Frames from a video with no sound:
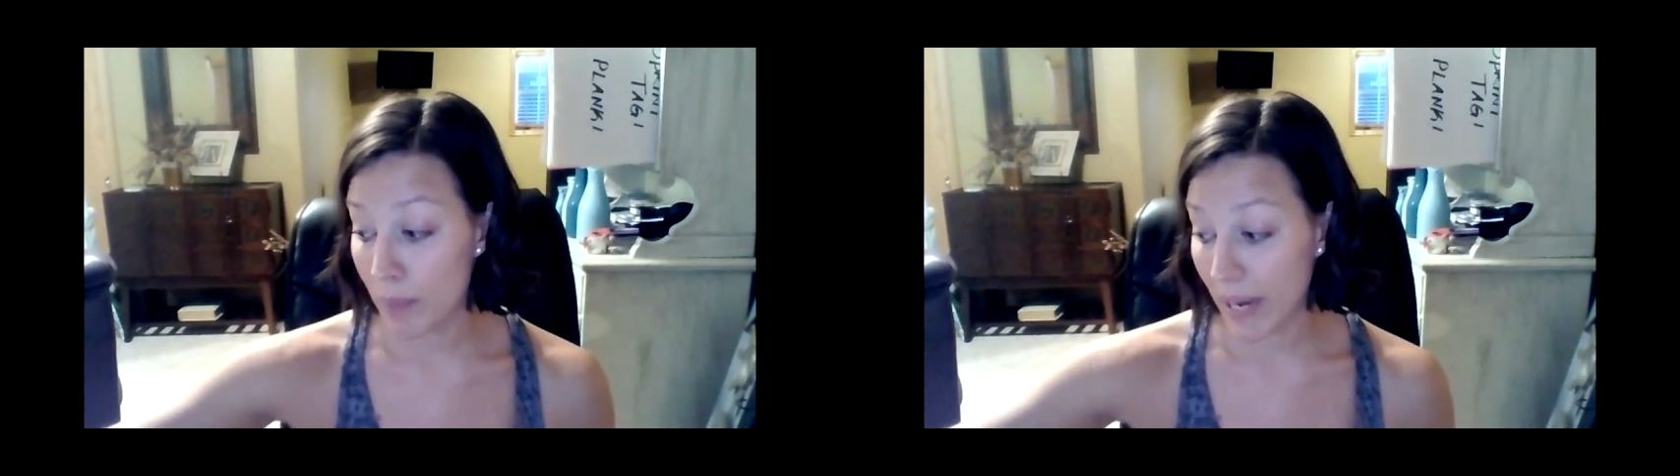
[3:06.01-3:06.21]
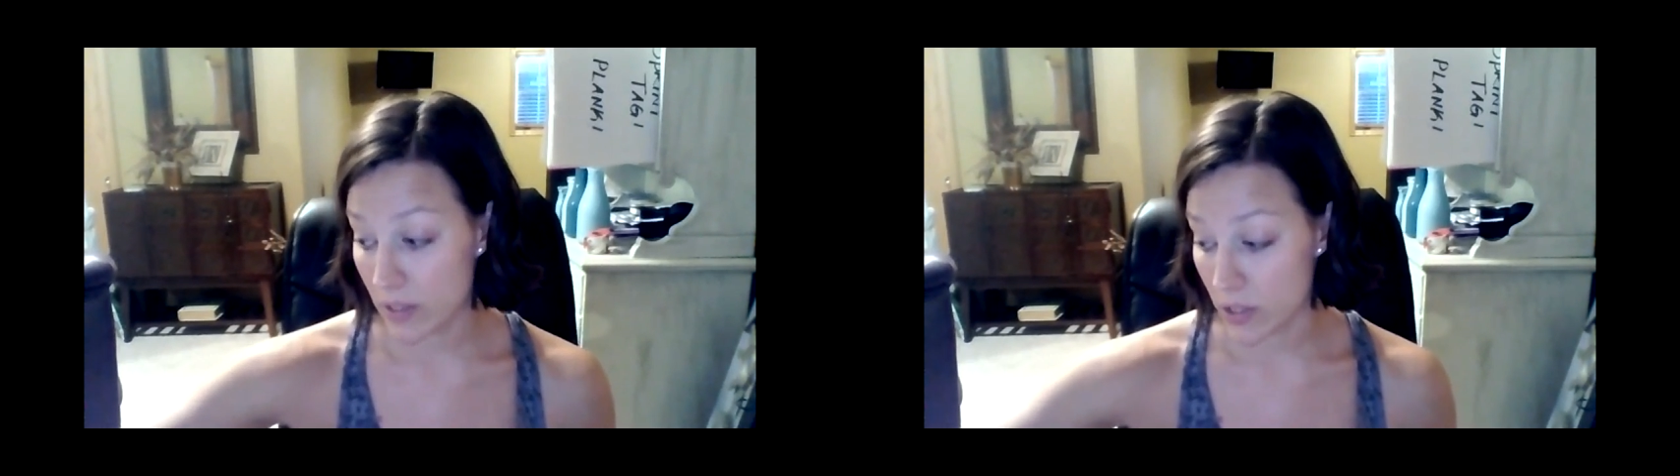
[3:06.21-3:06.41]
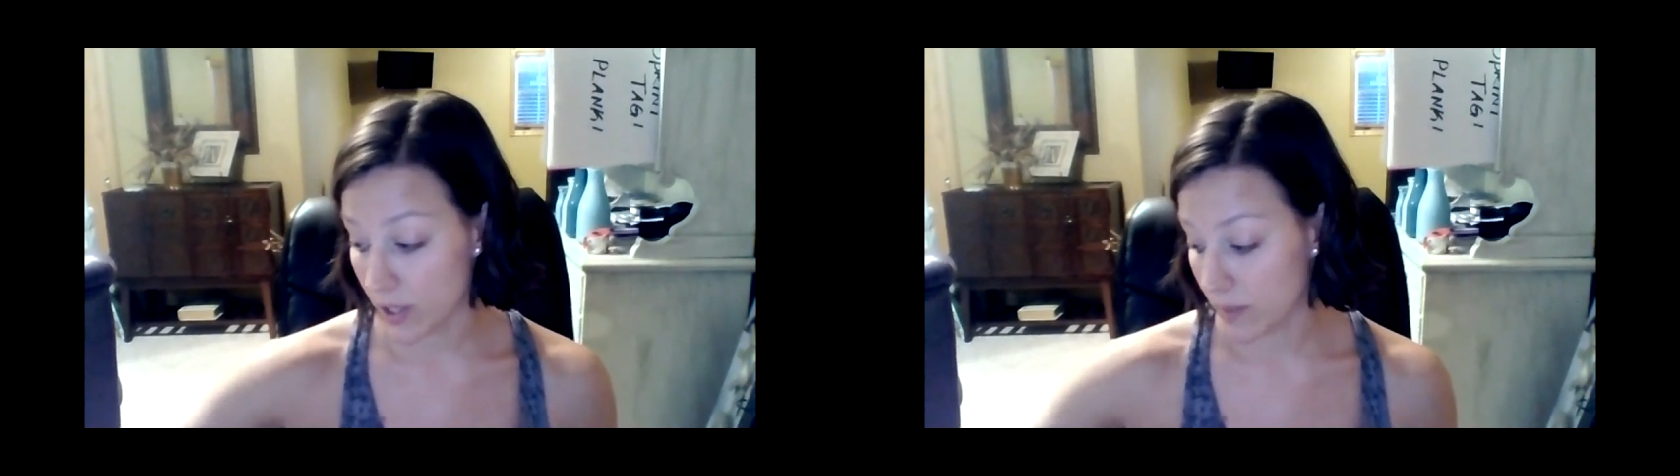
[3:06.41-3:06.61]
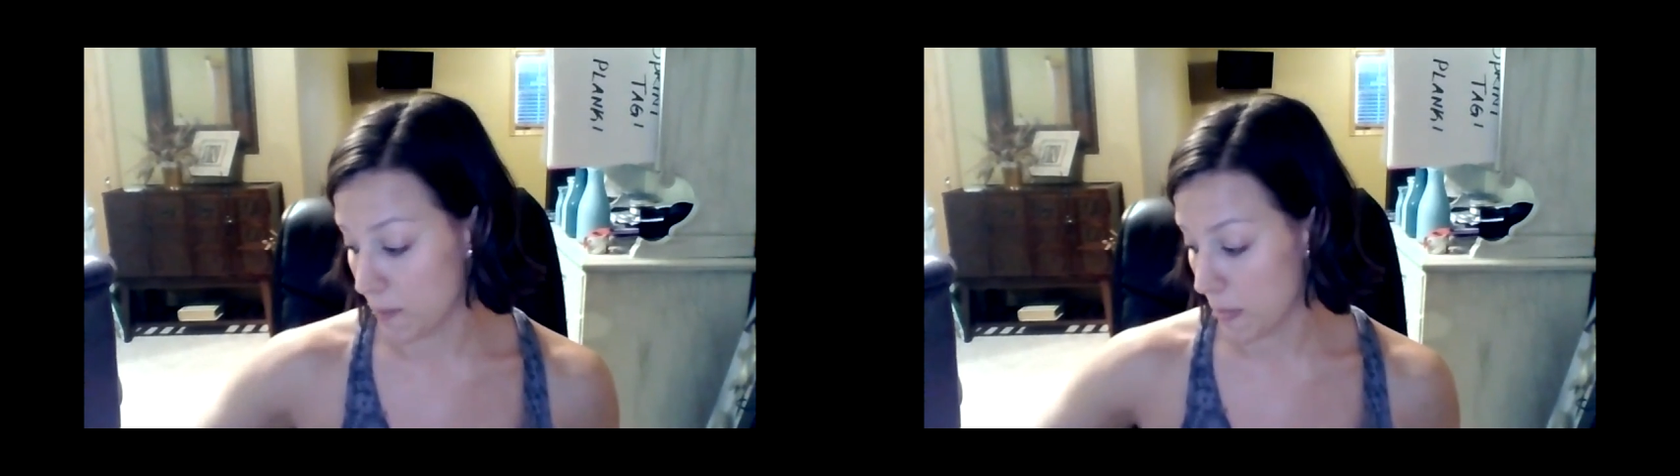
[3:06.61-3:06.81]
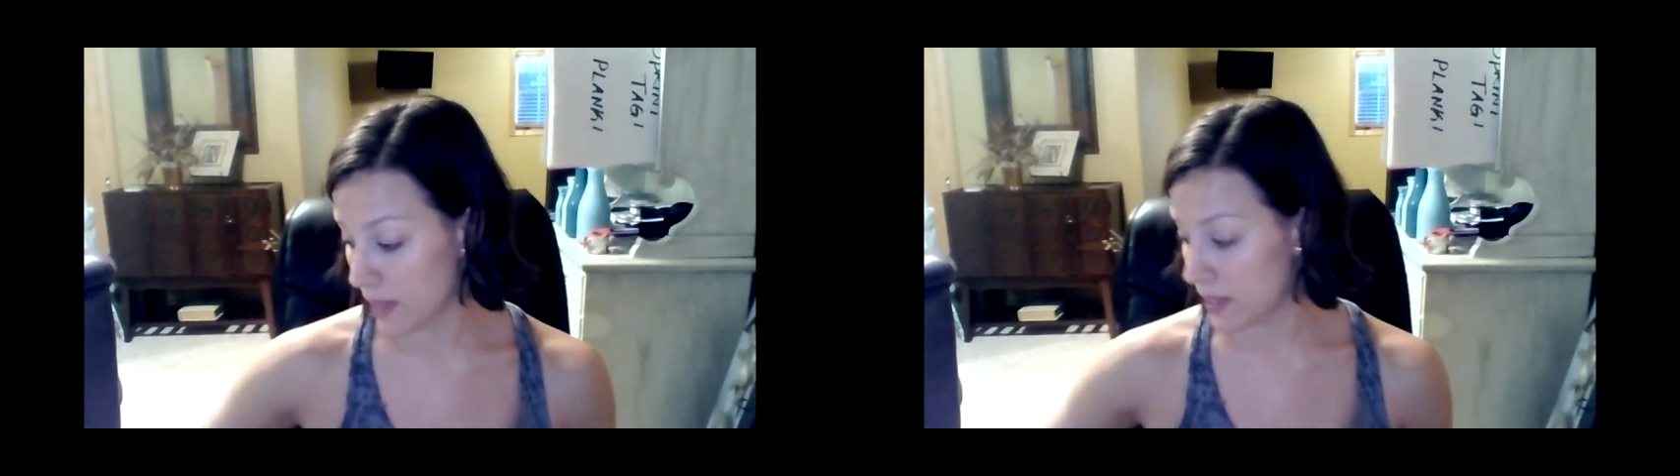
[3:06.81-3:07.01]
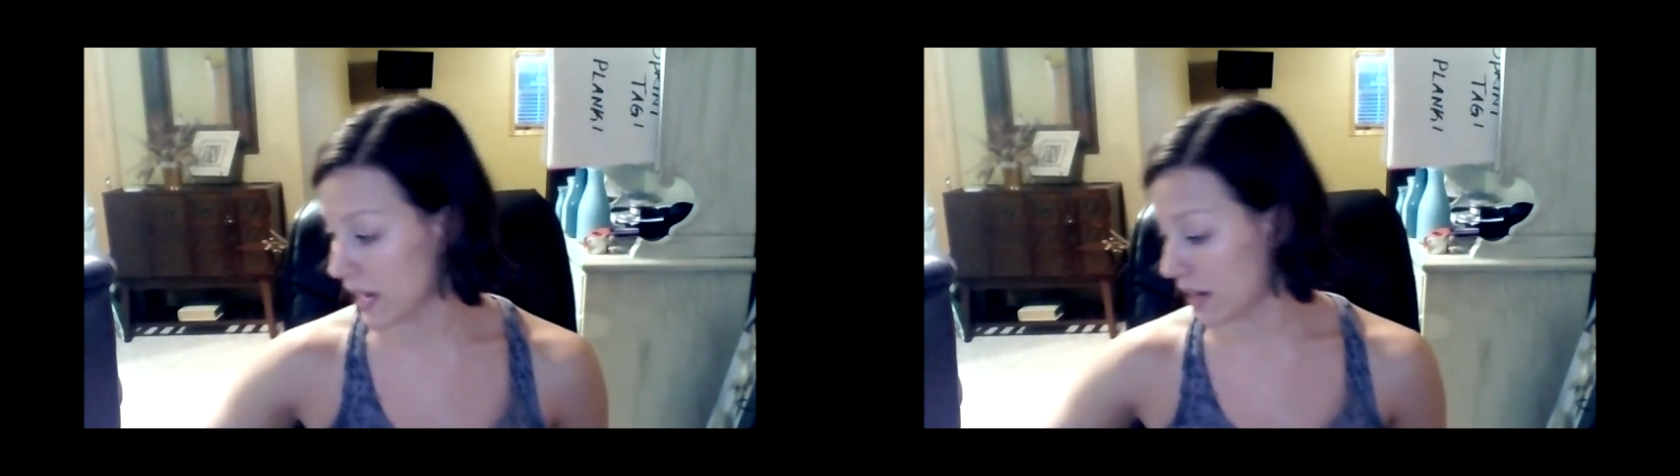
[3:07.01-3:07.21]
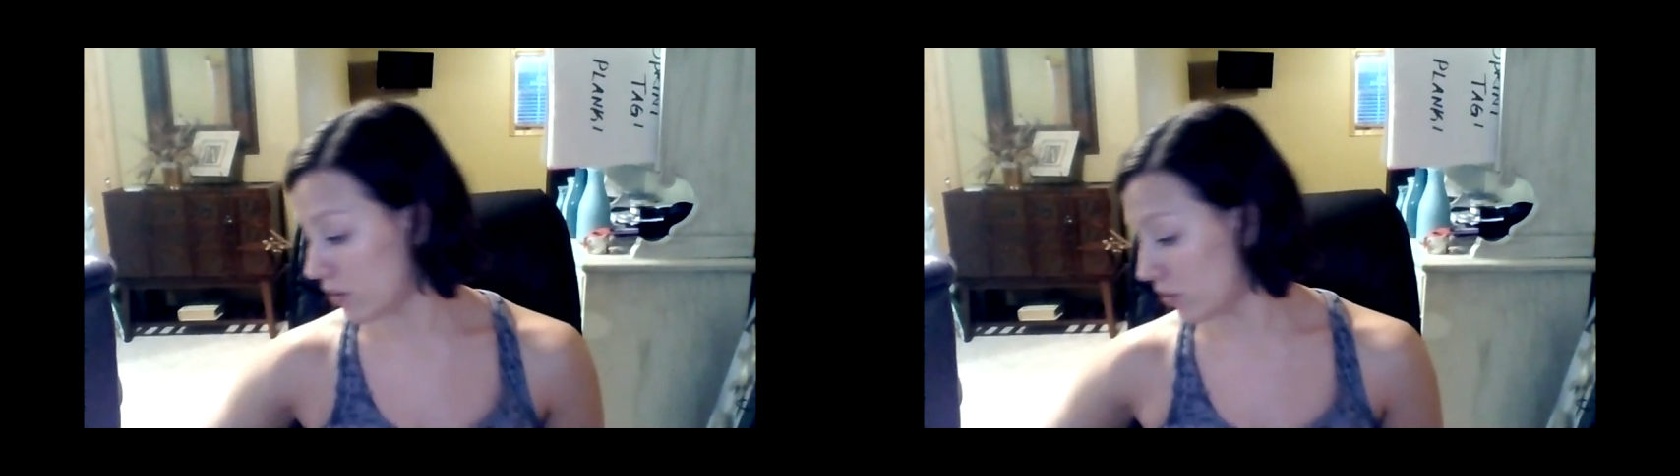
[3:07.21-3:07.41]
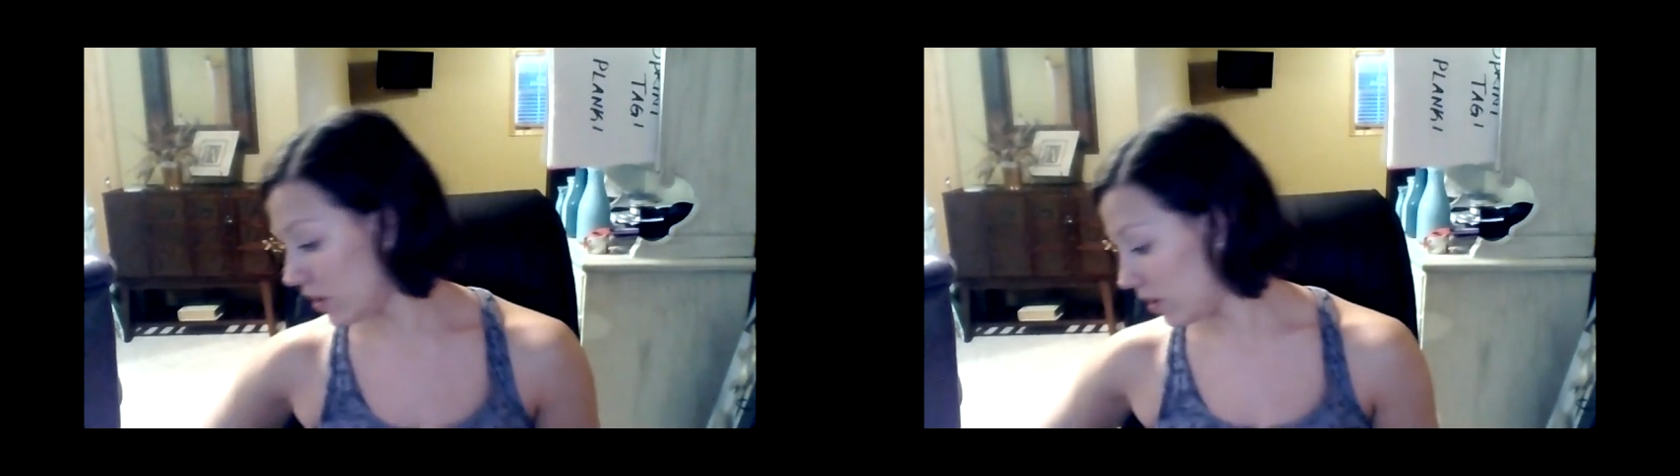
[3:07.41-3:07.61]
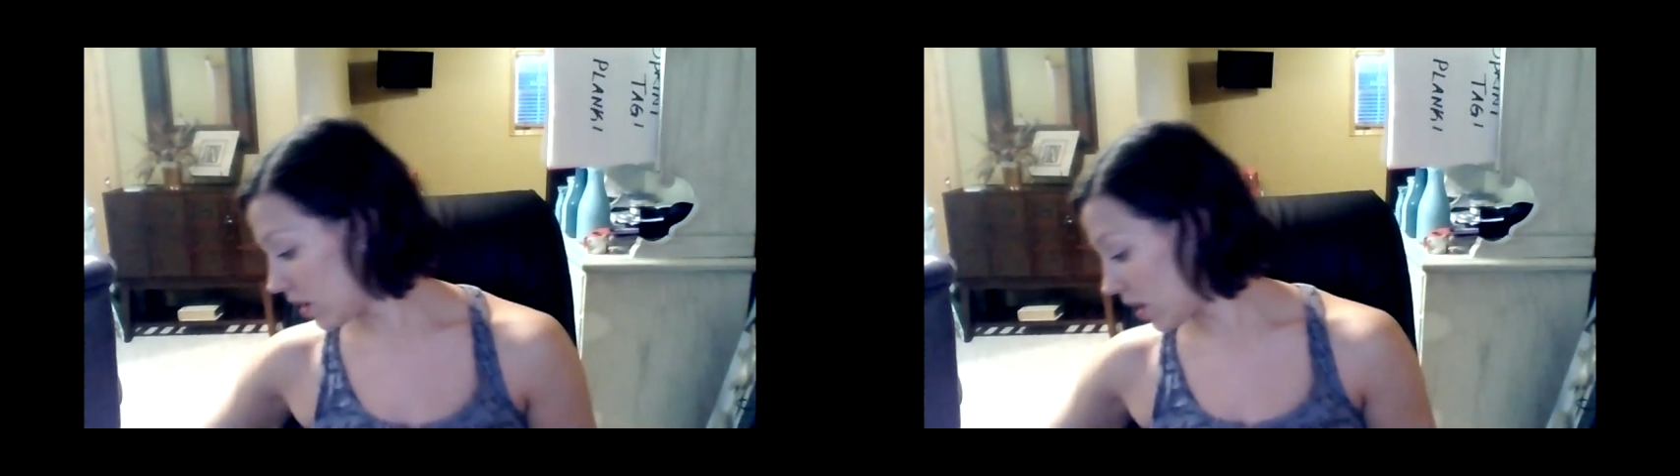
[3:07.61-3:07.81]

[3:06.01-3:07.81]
binder. Now,